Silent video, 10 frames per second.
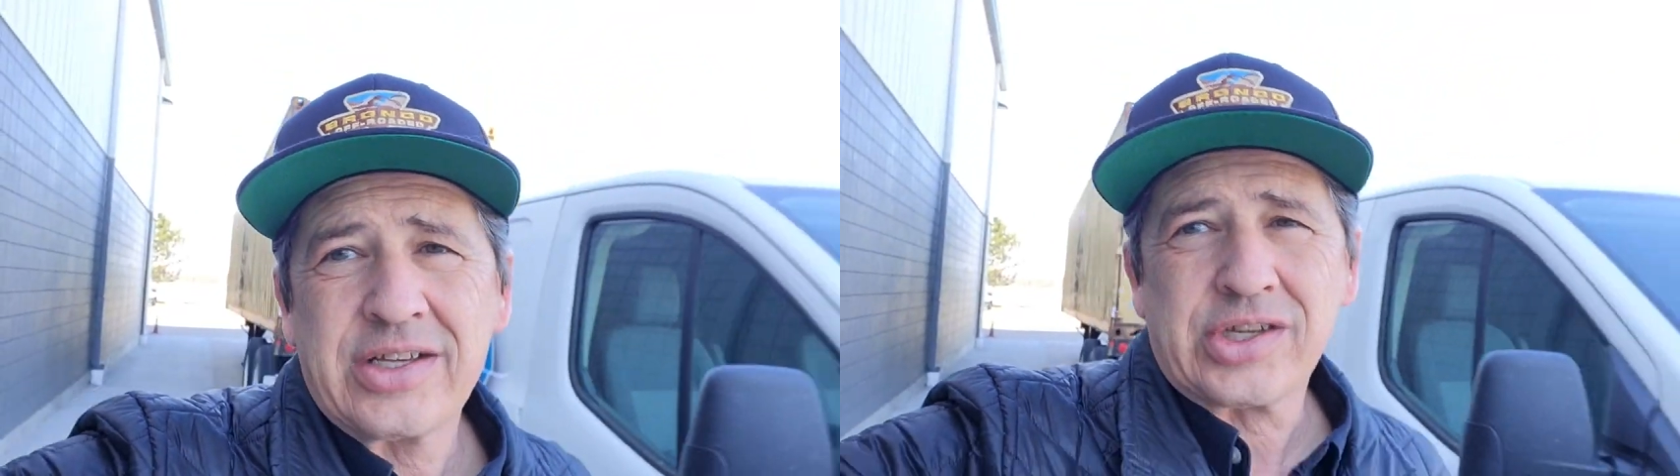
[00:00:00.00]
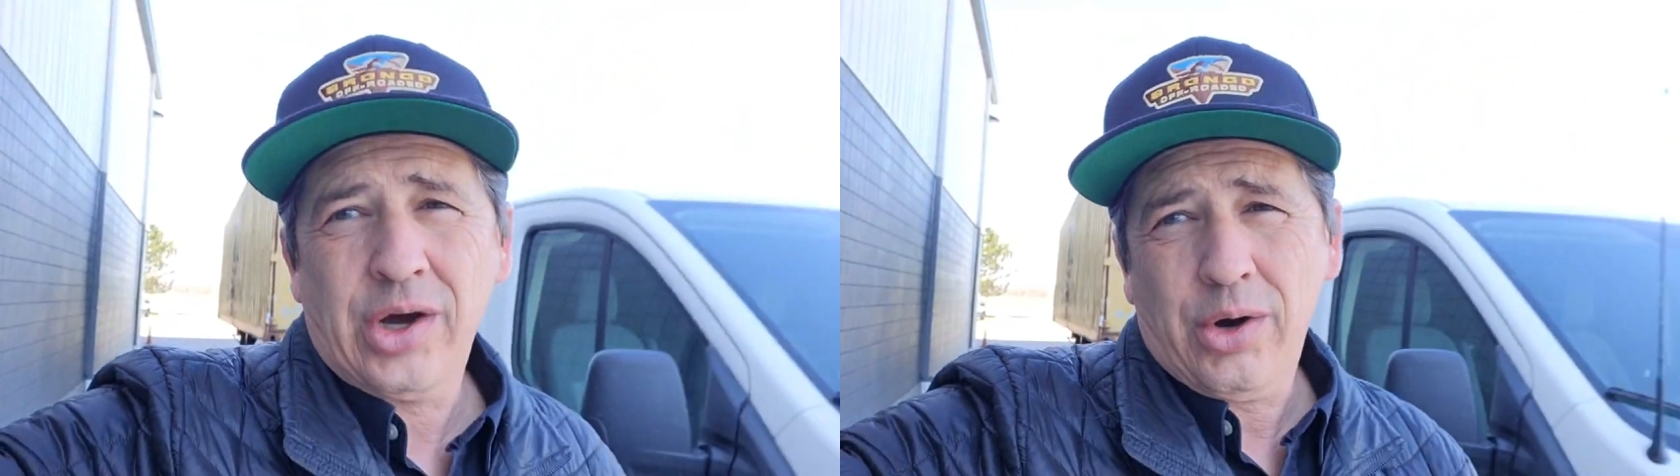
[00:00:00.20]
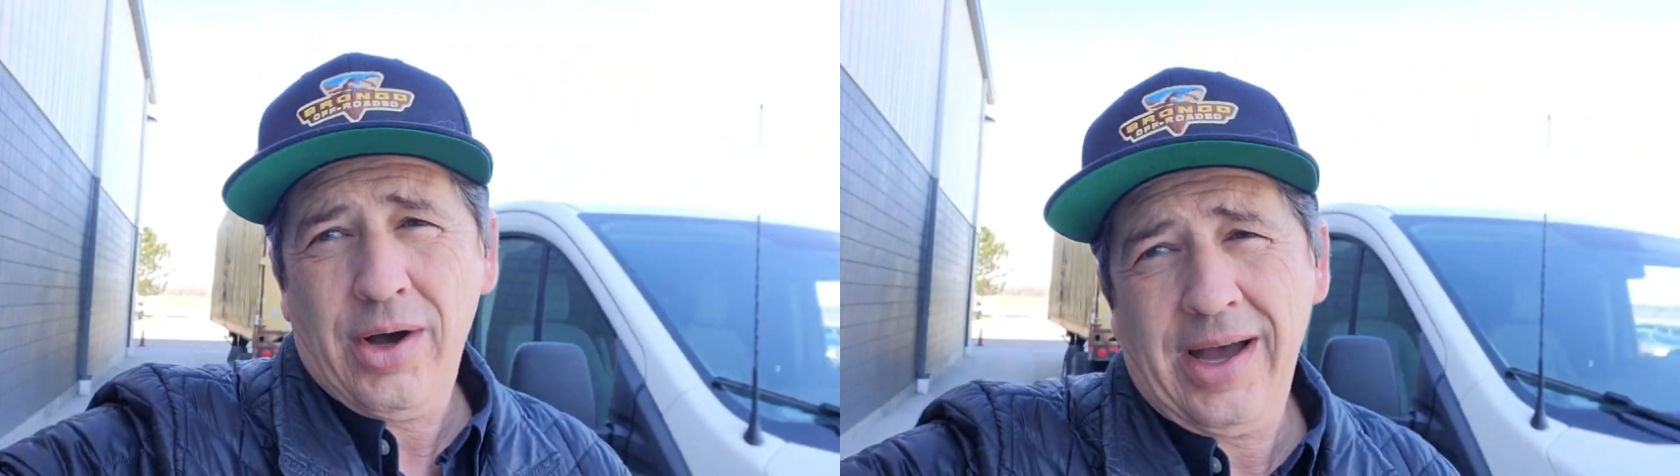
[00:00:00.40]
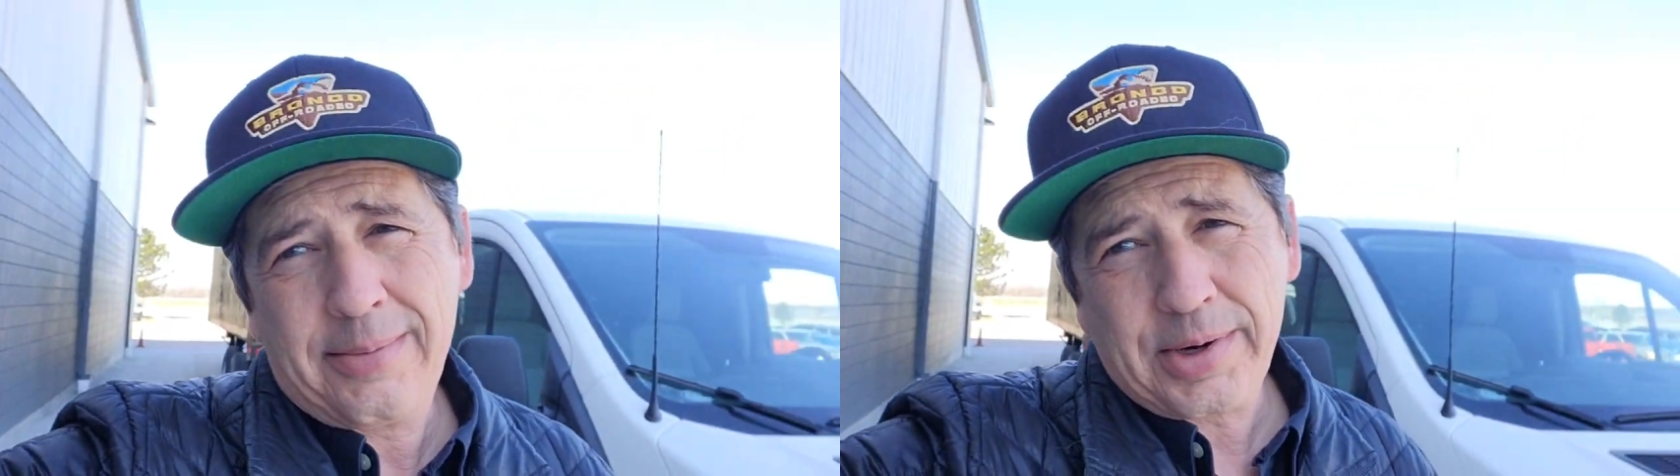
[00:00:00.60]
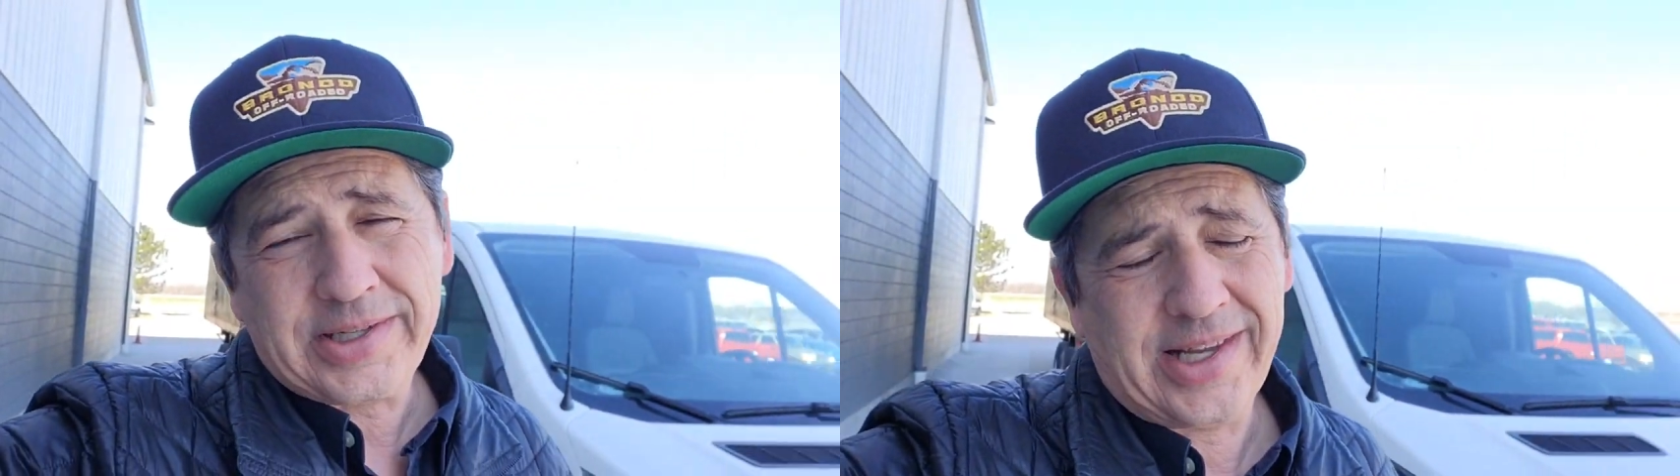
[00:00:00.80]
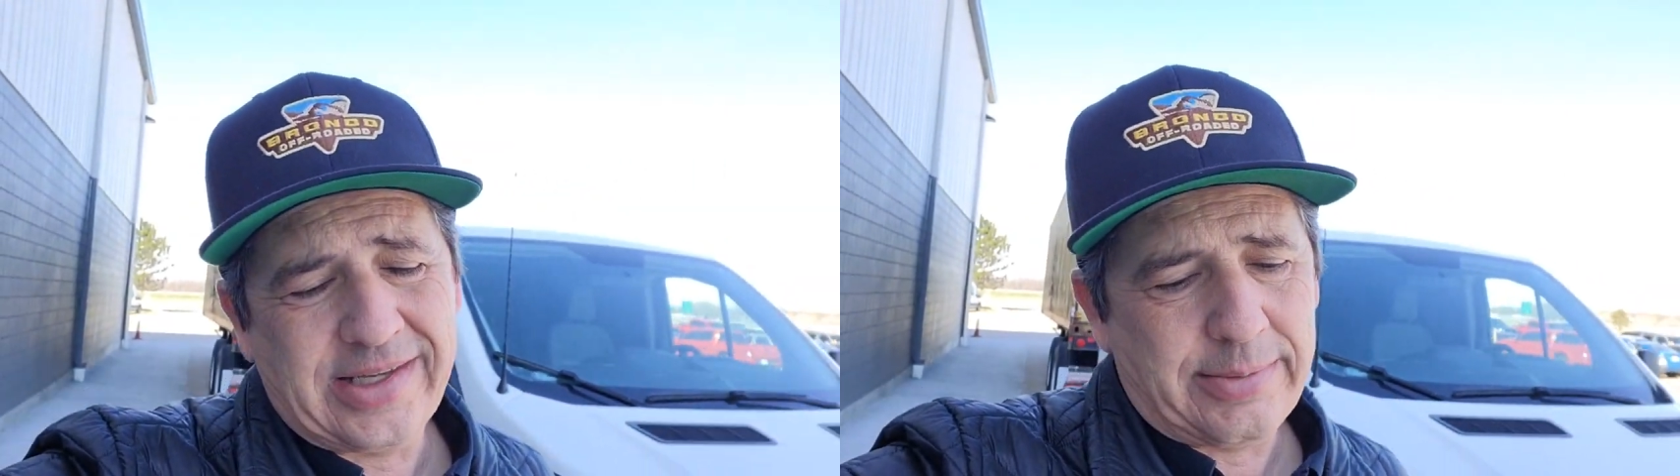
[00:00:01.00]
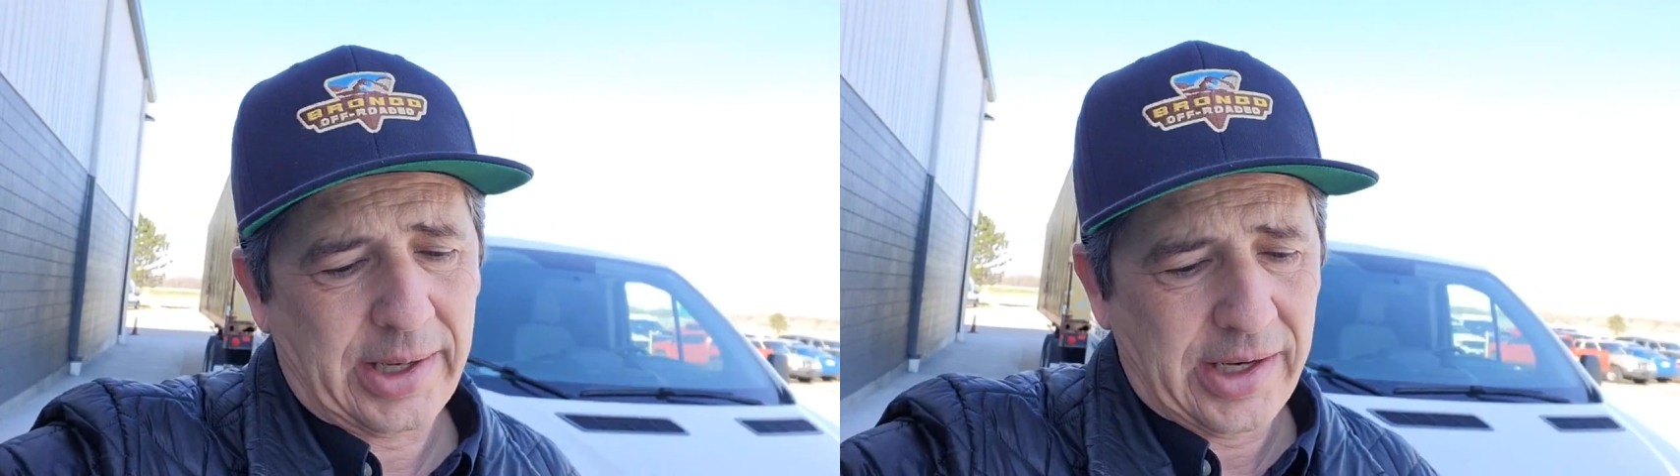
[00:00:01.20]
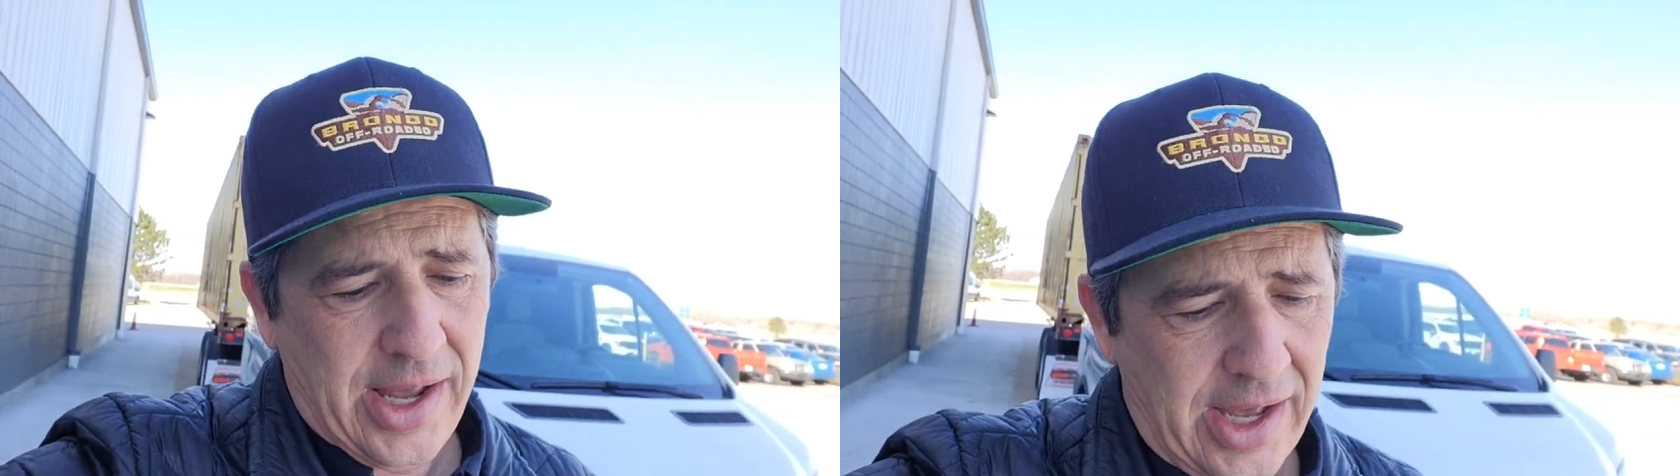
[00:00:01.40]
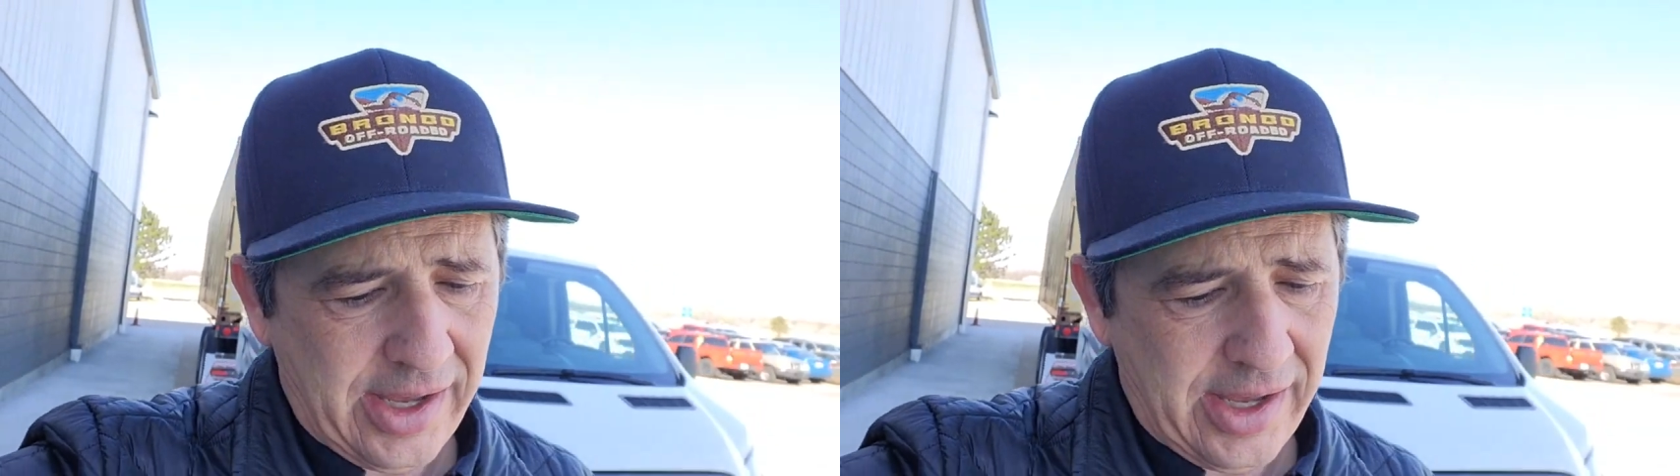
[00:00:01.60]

So I pressed the easy button